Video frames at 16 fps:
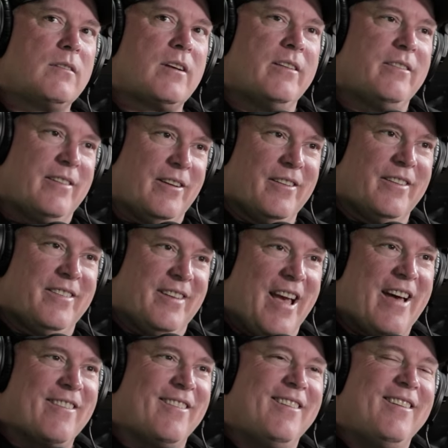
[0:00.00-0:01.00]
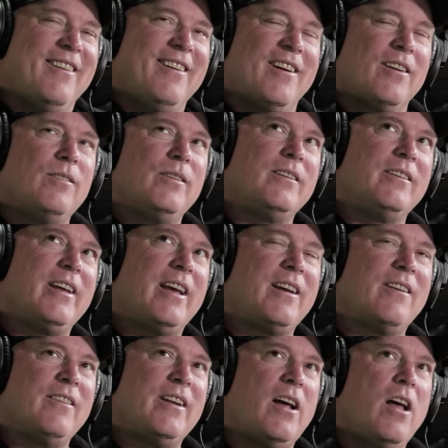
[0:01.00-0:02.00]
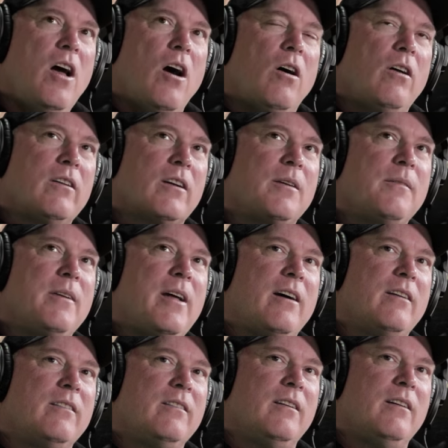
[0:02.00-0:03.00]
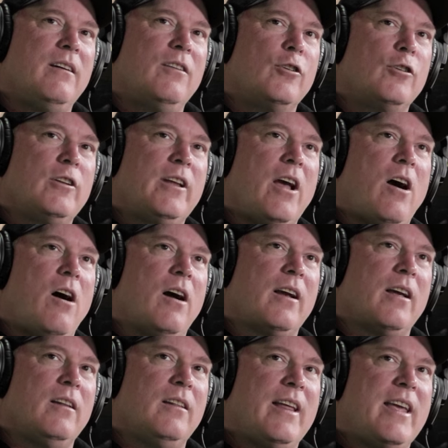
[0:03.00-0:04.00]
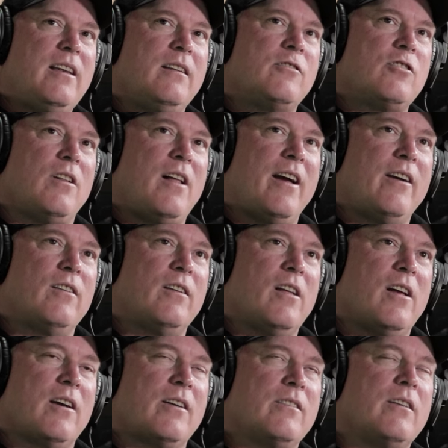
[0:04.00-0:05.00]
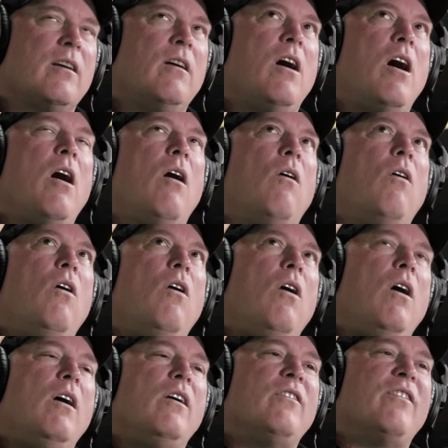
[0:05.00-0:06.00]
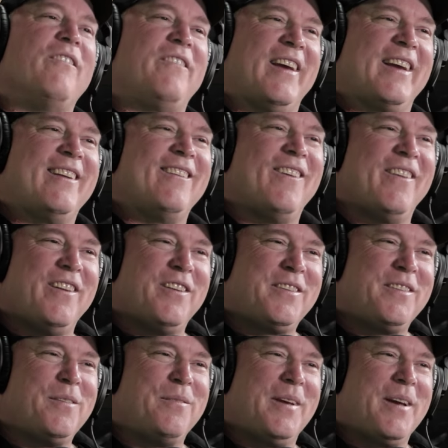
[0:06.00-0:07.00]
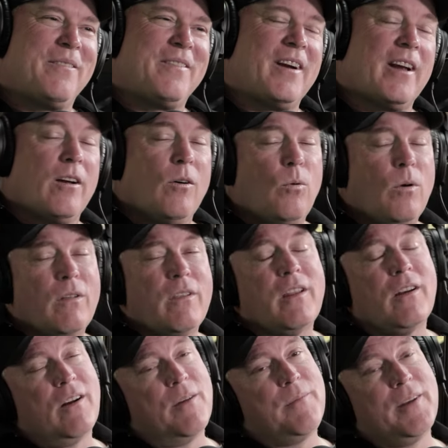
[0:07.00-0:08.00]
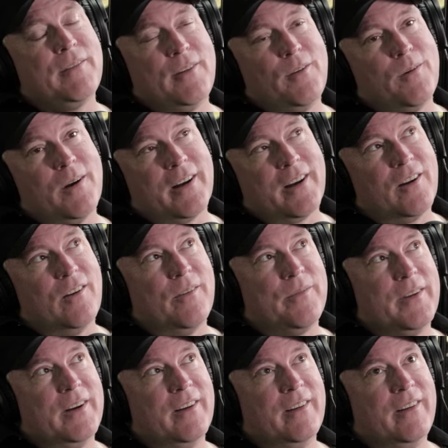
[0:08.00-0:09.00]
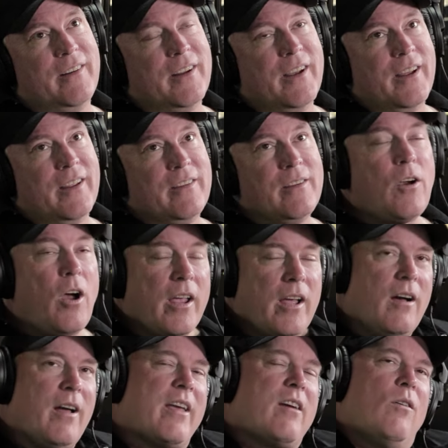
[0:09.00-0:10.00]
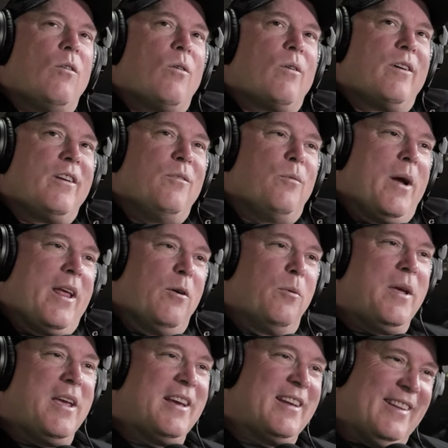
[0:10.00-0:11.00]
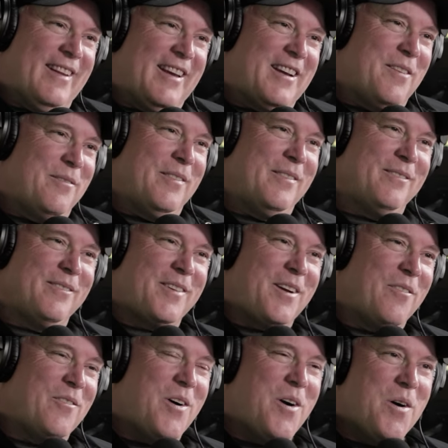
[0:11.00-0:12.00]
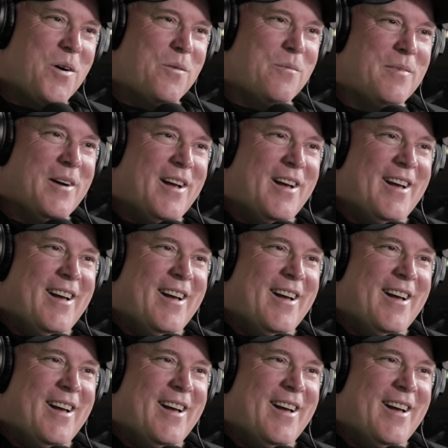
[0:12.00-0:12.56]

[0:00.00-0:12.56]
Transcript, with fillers: Cause they're in Seattle. When are they coming down? Oh, they're coming down late July, early August. I go, oh, so I'm thinking, well, they'll still be up there. I go, well, I mean, if you want to go up there and see, I go, or you wait a week and they come home.